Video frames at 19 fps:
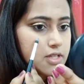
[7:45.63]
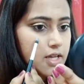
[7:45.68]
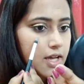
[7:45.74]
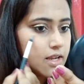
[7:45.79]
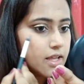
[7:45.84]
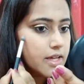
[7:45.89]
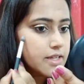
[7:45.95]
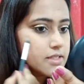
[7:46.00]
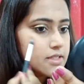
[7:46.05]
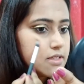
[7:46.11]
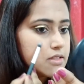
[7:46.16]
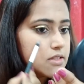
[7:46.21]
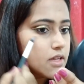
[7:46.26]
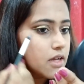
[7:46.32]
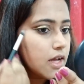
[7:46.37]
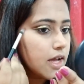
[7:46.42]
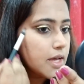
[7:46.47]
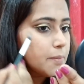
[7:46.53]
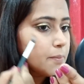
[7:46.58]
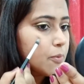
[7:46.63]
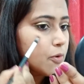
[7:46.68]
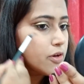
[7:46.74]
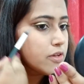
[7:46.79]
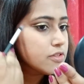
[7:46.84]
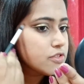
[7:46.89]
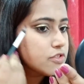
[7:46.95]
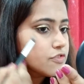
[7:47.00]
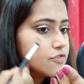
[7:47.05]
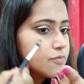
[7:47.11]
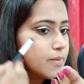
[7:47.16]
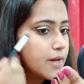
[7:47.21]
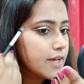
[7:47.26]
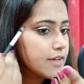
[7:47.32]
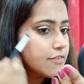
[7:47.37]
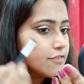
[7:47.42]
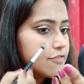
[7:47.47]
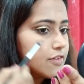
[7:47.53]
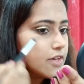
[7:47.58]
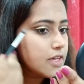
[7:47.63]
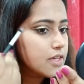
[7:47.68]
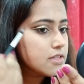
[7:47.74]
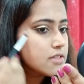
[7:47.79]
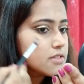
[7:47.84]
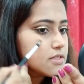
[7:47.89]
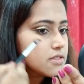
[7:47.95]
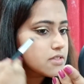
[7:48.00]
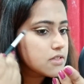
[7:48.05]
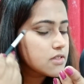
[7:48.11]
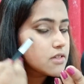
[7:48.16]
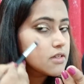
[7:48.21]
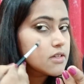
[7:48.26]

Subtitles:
highlighting the high points of my face,